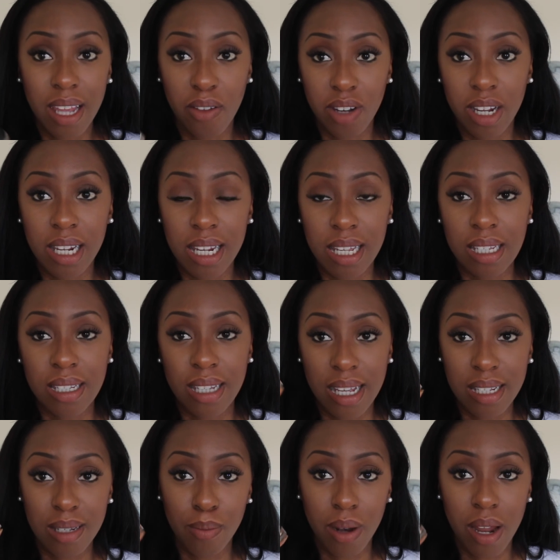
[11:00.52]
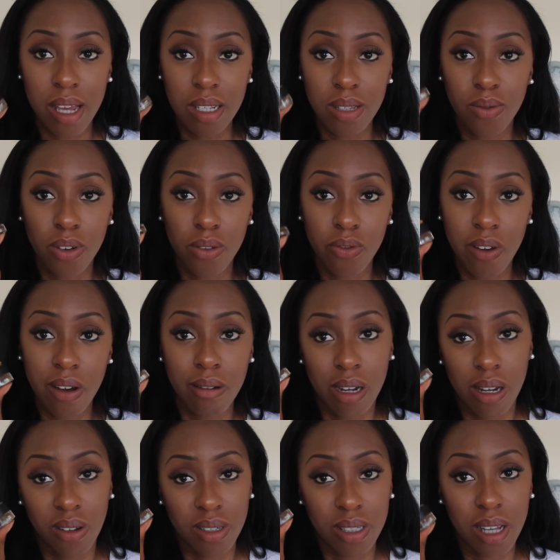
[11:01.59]
definitely stays in place for a very
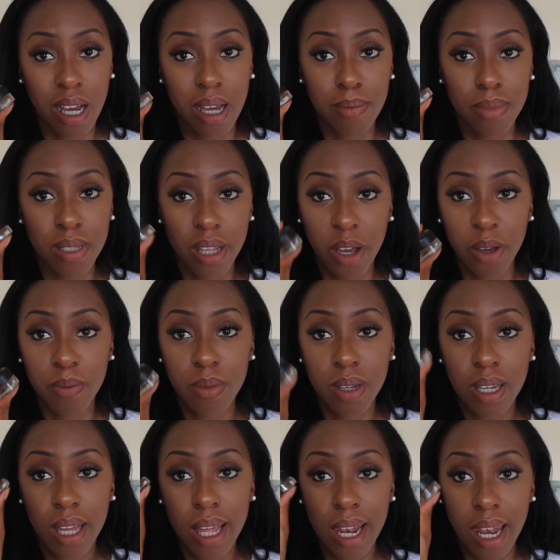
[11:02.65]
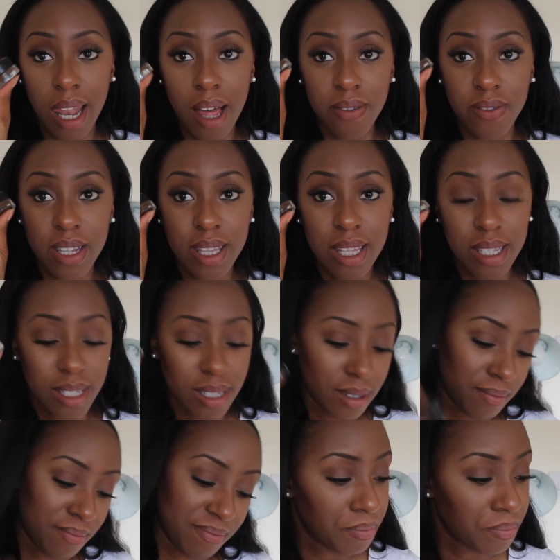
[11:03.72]
long time, so love this.
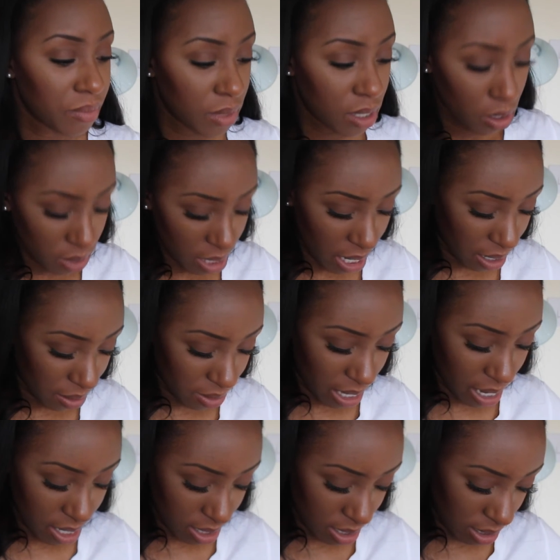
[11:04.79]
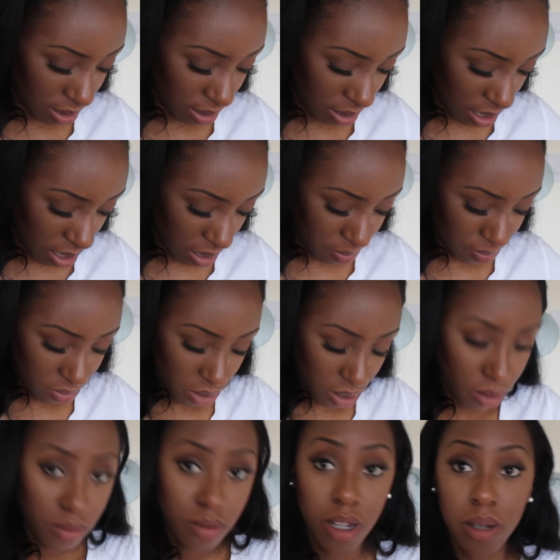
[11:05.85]
So yeah, that is,
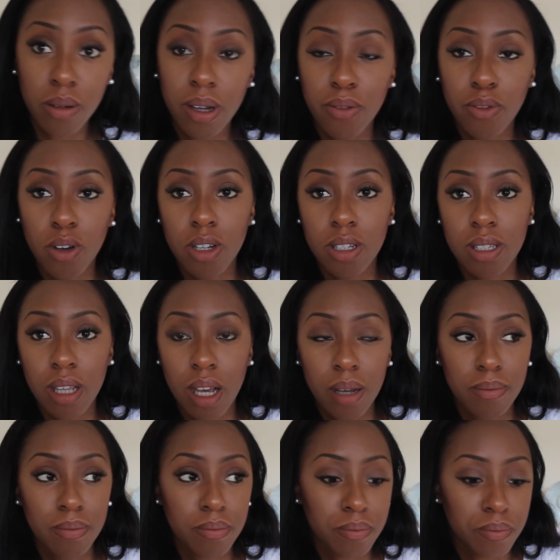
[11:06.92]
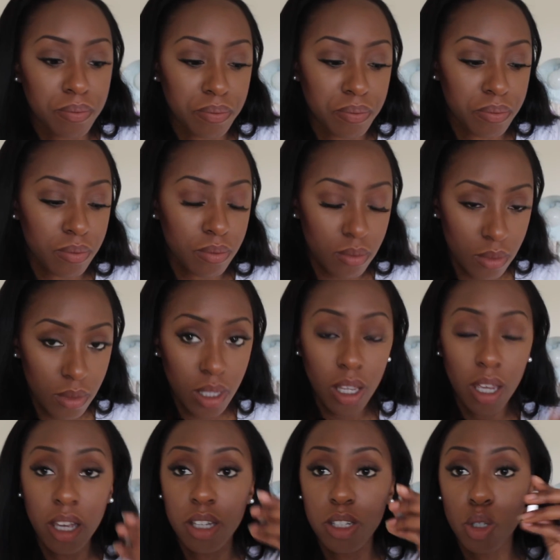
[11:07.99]
oh no, I've got some
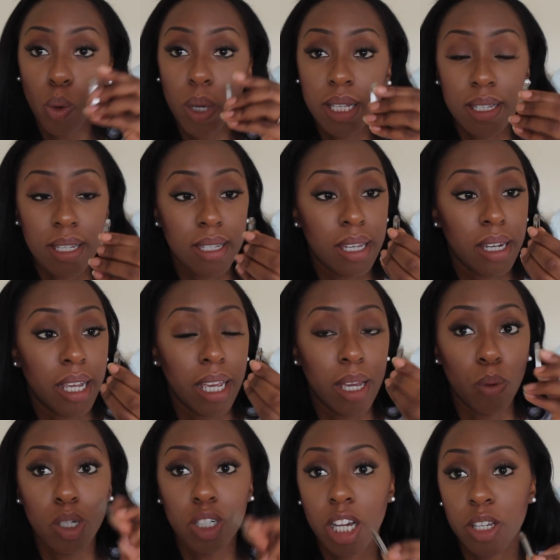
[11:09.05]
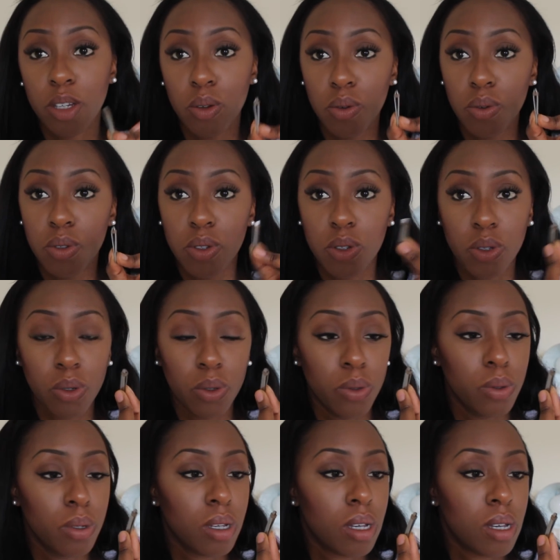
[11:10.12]
tweezers in here which I use to